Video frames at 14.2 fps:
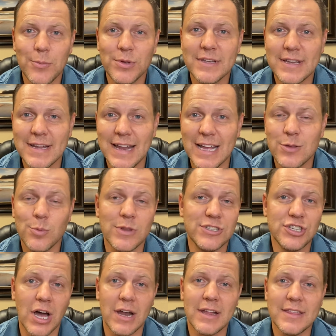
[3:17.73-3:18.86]
to connect with
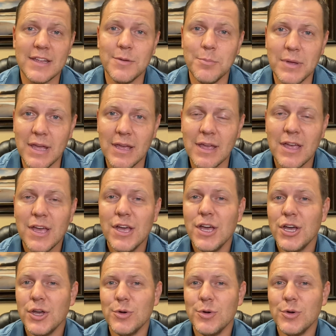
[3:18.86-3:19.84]
Jonathan Being, who